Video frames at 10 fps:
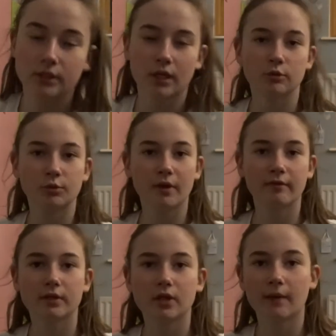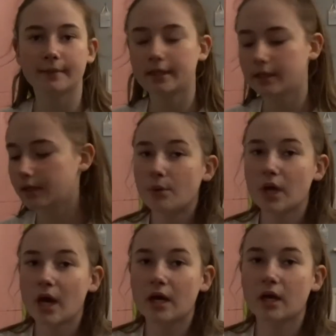that was perfect timing. But
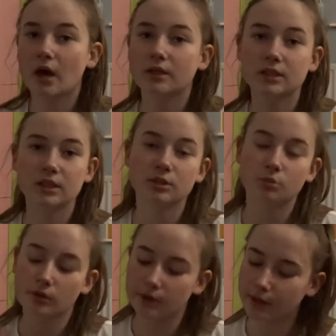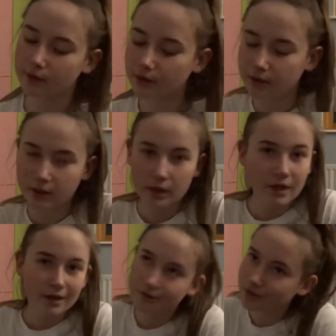yeah, I'll see you tomorrow
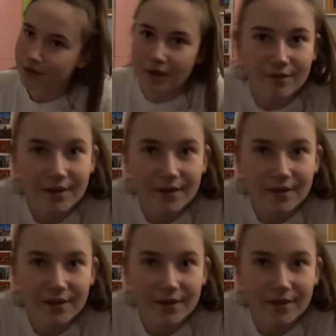for another